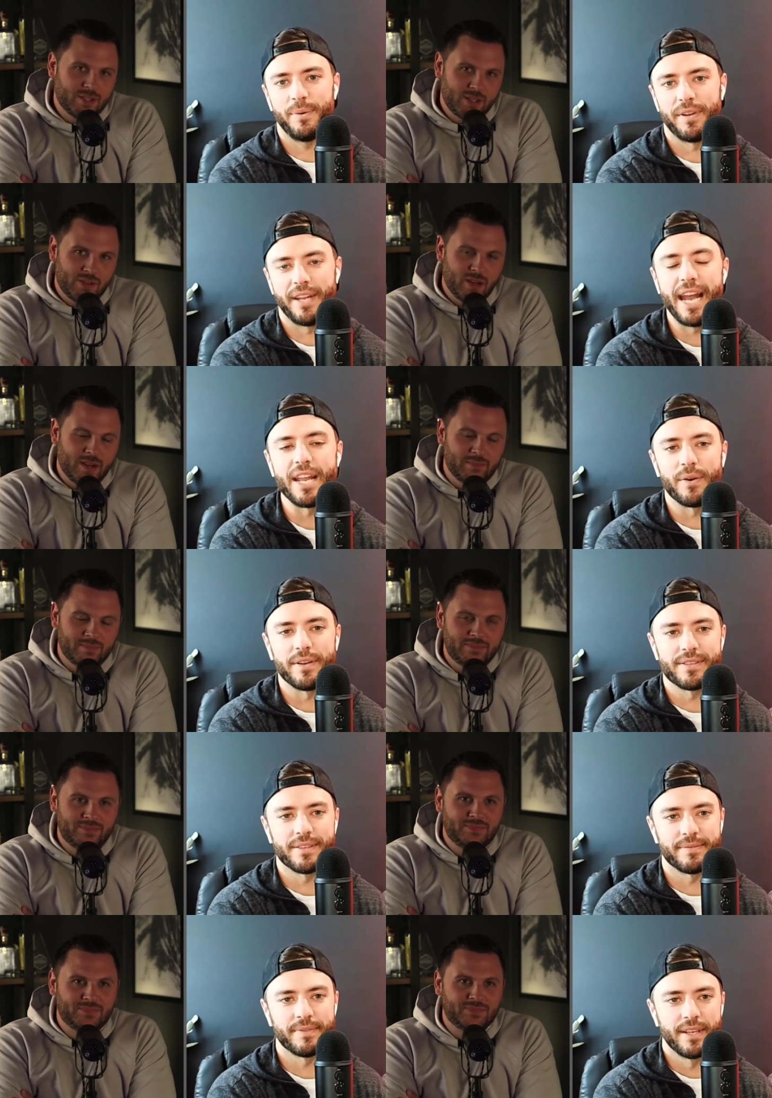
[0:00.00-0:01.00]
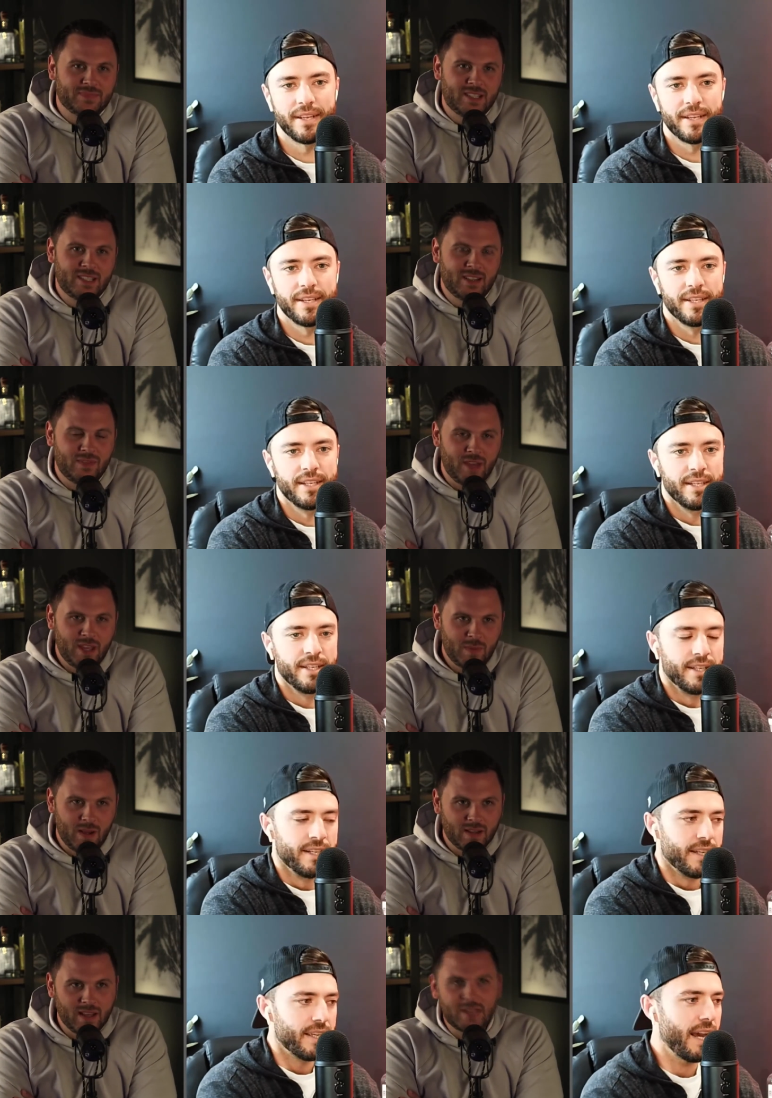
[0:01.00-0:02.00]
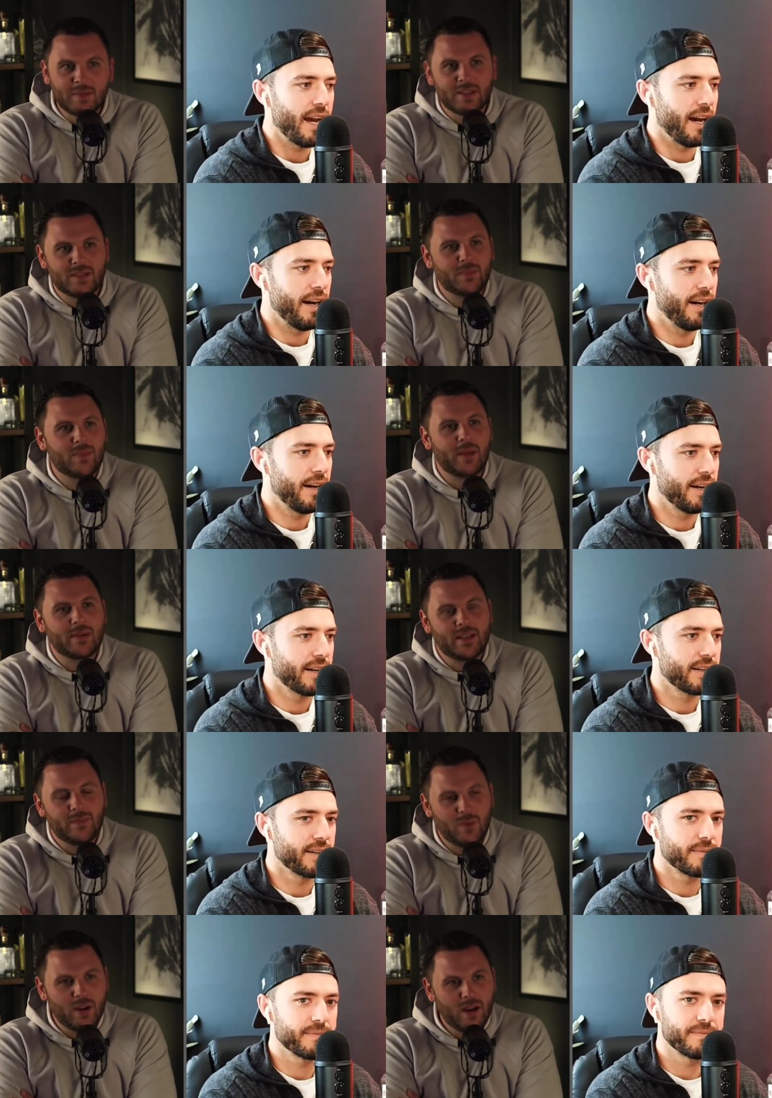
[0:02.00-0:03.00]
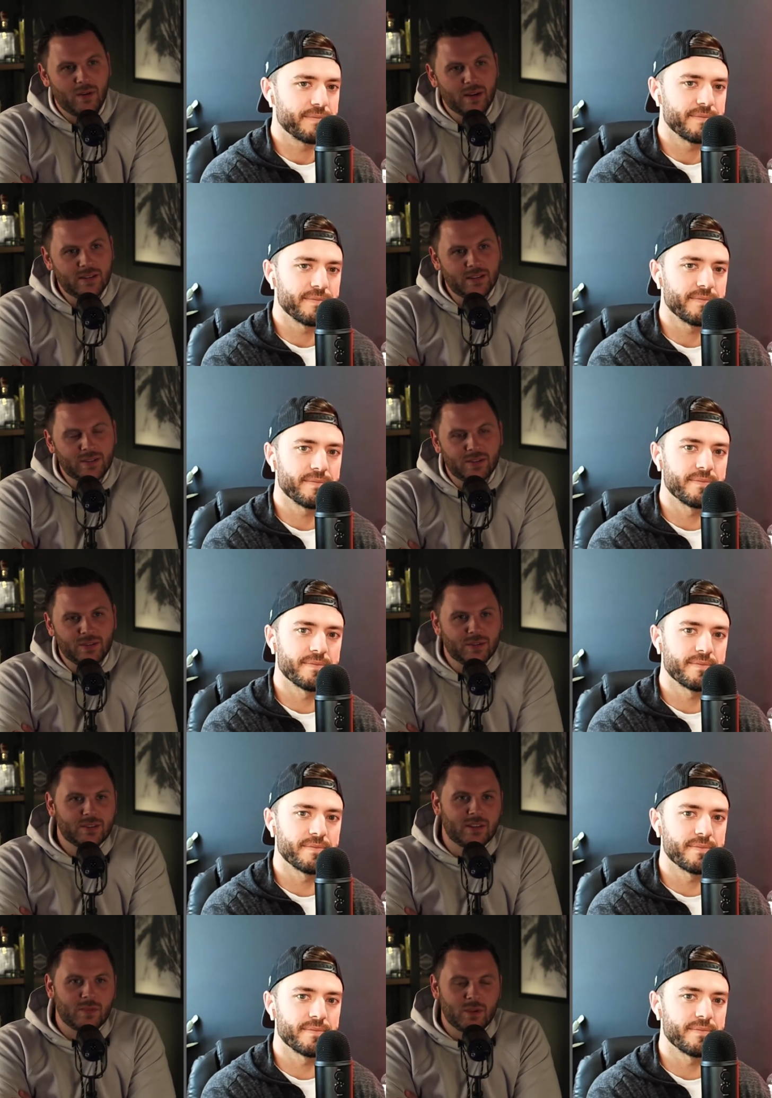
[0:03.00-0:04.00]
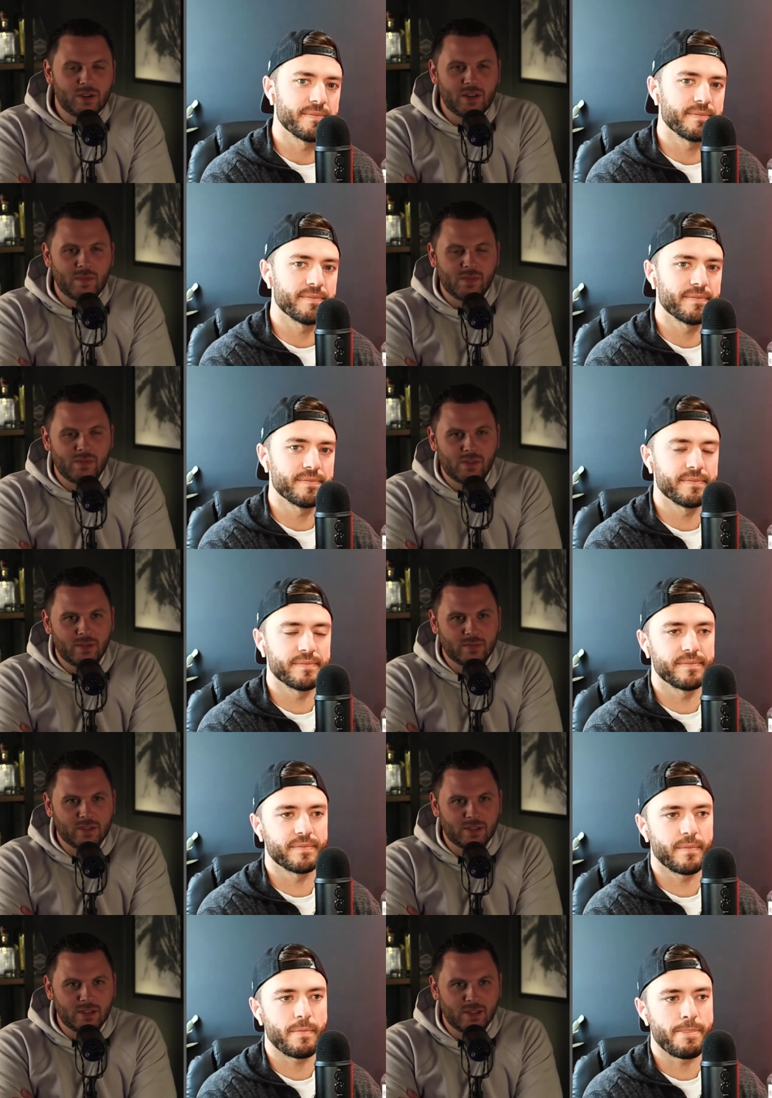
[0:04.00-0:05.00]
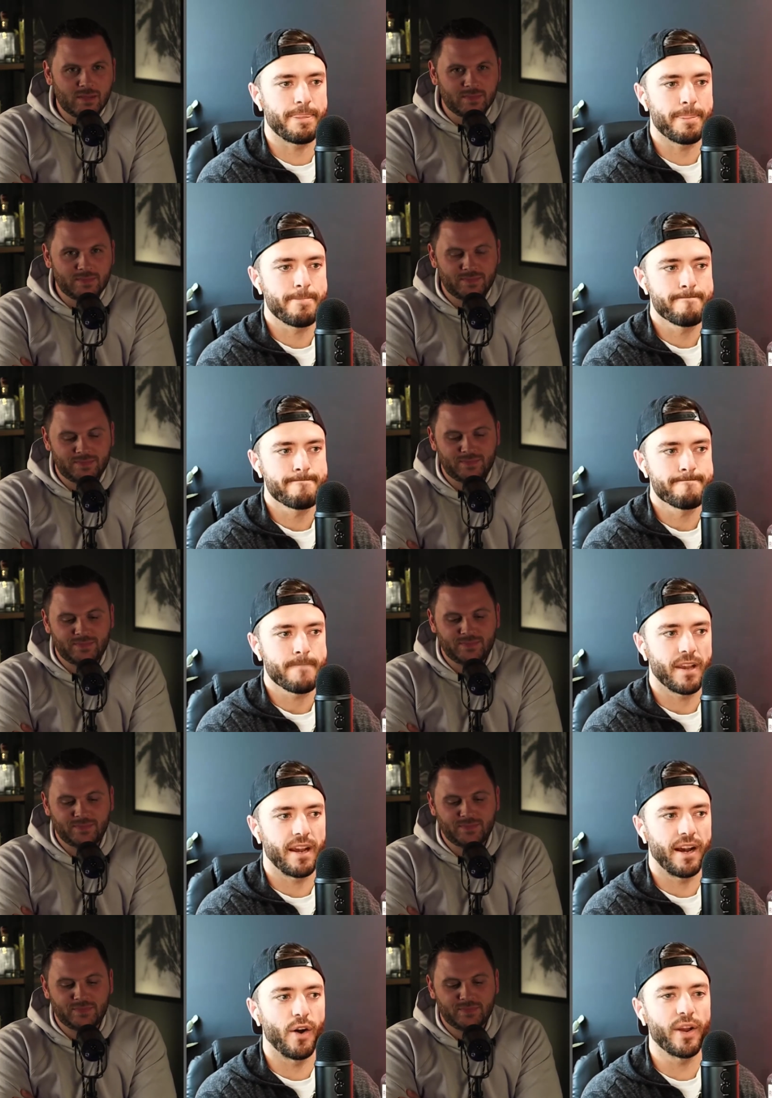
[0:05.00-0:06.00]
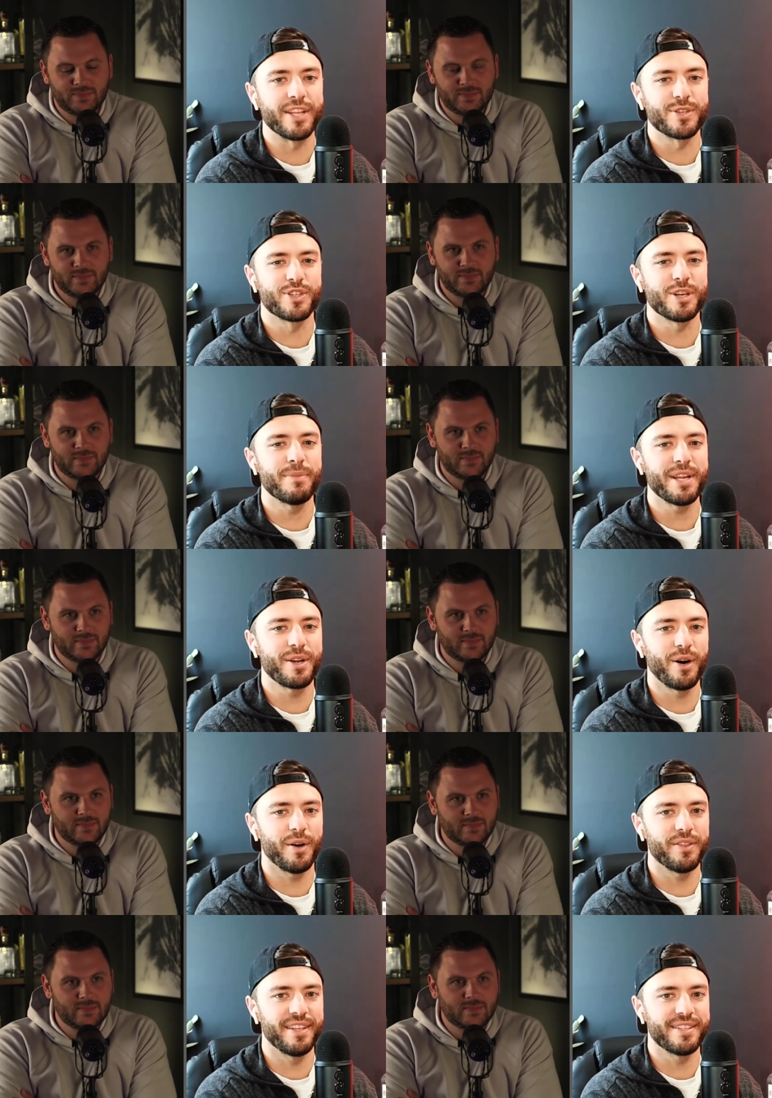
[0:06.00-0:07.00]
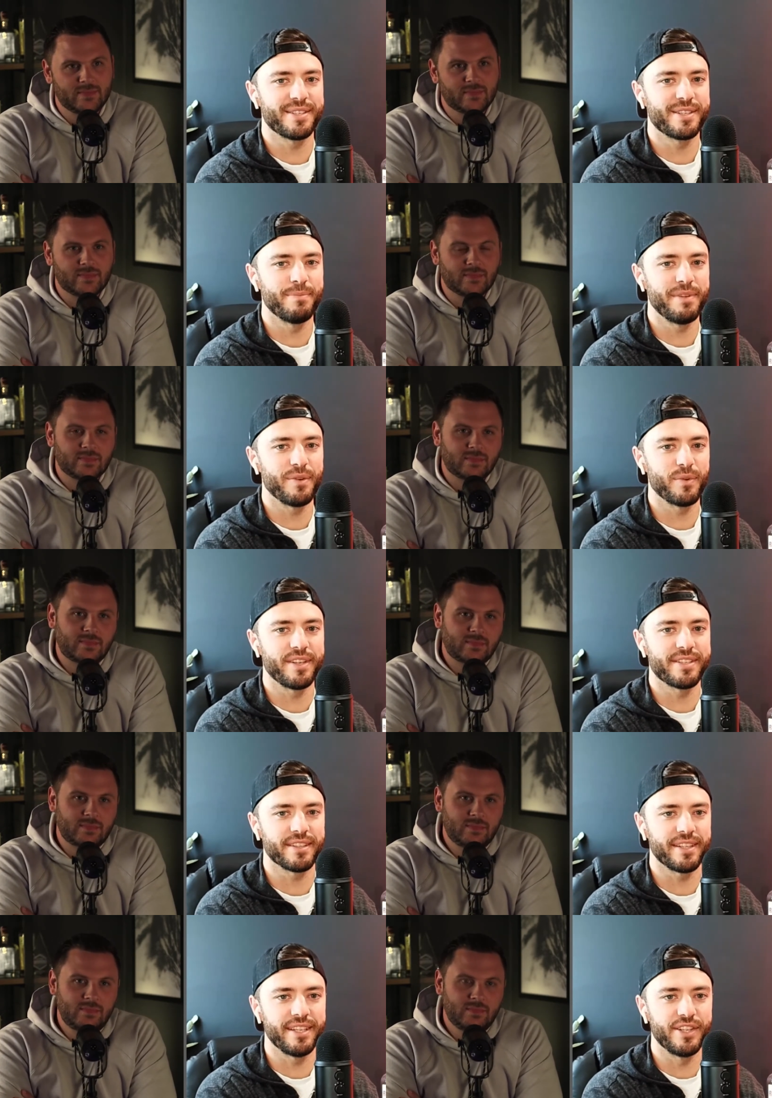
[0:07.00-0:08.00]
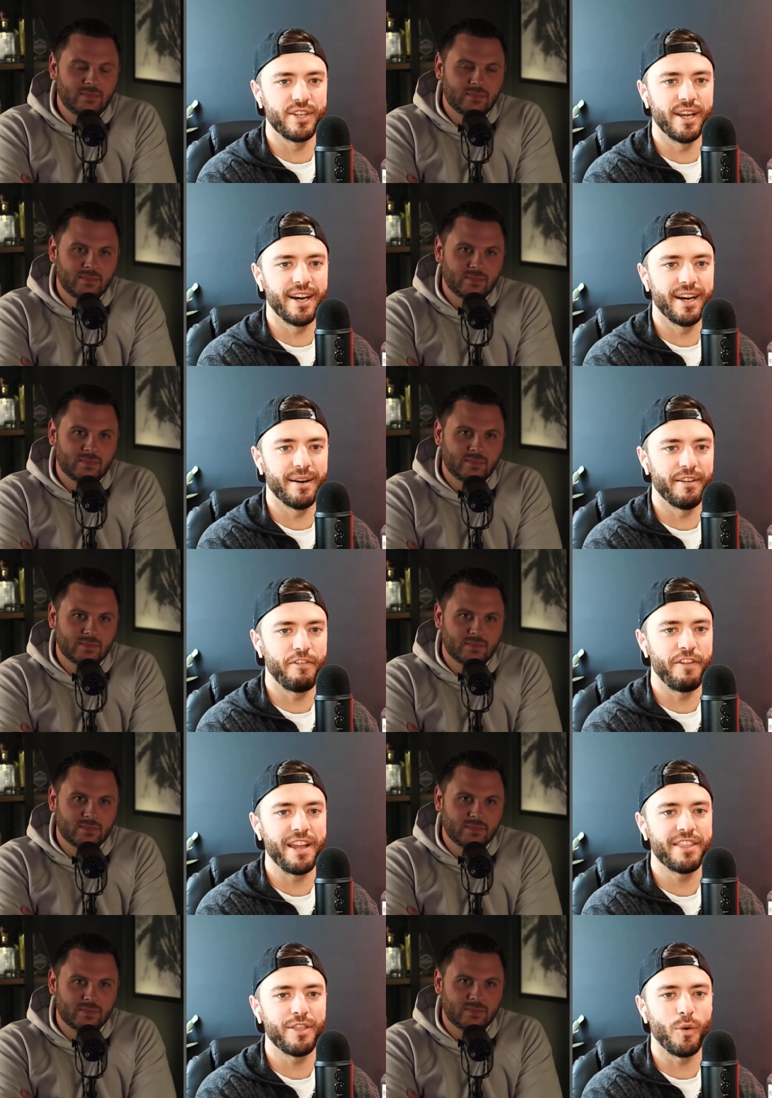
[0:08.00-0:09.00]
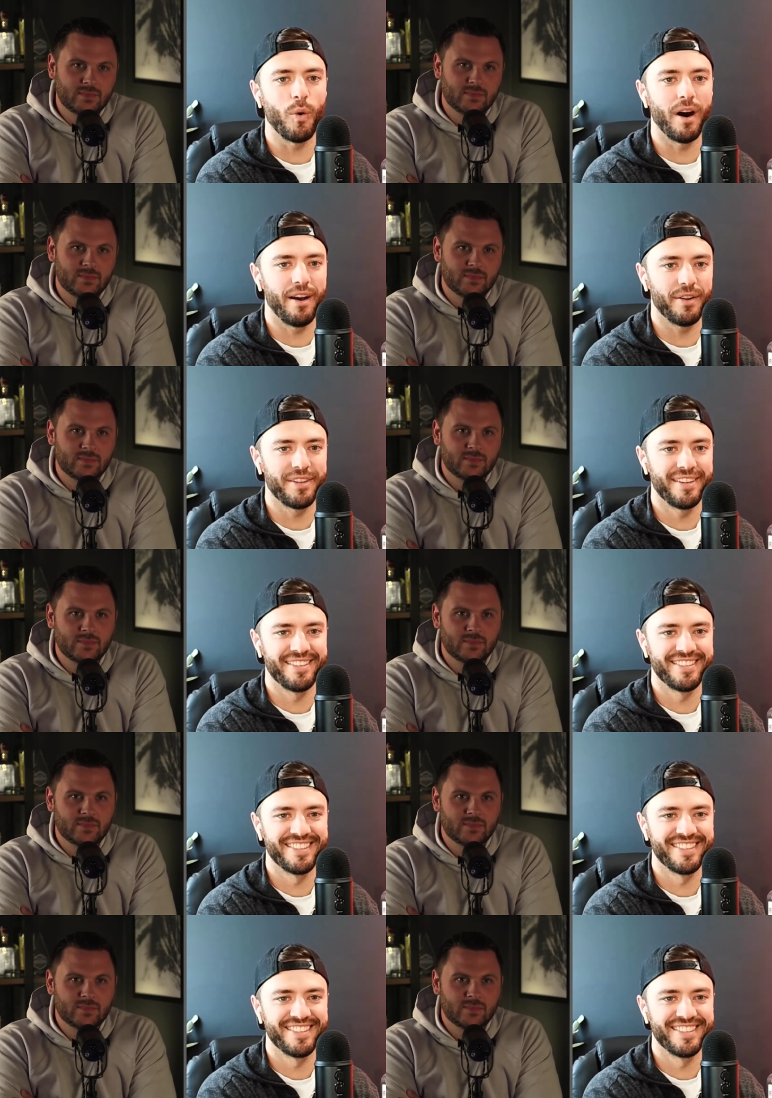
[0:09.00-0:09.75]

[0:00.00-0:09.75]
Speaker 1: a good thread. Anyways, this isn't a faith podcast. Yeah, it's probably something we all wrestle through in some way, shape, or form. So it's good.
Speaker 2: Okay, so somebody called this to me recently. Uh, faith in the wild.